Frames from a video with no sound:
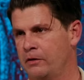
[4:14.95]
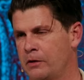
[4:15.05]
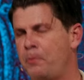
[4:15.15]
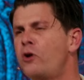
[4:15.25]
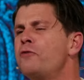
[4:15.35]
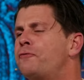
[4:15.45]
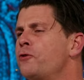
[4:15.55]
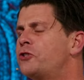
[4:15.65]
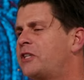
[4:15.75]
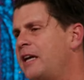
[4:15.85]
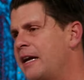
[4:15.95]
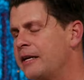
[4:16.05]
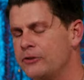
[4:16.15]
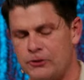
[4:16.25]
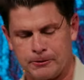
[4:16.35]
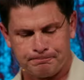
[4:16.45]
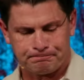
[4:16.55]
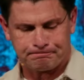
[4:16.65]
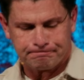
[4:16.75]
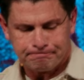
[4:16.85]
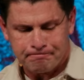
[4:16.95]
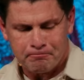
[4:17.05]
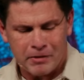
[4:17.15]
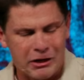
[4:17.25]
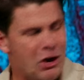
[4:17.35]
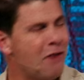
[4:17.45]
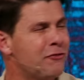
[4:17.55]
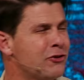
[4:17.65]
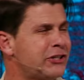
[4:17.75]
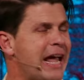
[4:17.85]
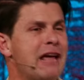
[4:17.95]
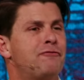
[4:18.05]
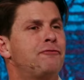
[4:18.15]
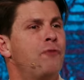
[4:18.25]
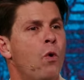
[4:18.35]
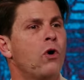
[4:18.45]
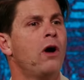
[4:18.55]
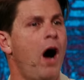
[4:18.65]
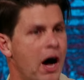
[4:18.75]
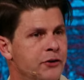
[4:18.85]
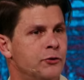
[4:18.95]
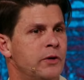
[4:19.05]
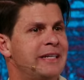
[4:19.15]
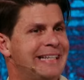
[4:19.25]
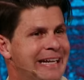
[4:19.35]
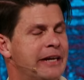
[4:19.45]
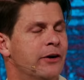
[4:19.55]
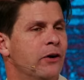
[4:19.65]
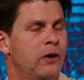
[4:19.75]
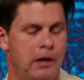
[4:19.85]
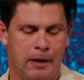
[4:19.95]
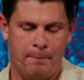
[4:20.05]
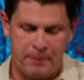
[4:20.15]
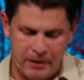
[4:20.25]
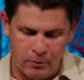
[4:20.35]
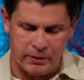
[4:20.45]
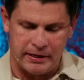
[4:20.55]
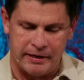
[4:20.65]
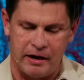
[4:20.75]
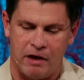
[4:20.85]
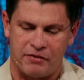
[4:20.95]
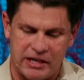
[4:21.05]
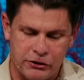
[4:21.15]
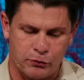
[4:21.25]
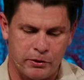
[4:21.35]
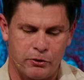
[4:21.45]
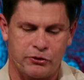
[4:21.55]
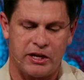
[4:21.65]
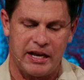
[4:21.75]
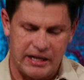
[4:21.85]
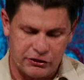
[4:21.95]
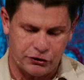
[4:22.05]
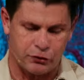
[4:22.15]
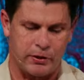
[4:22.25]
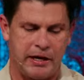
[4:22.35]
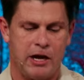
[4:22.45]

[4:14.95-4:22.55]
The book of 1 Kings covers a 400-year period of Israel's history,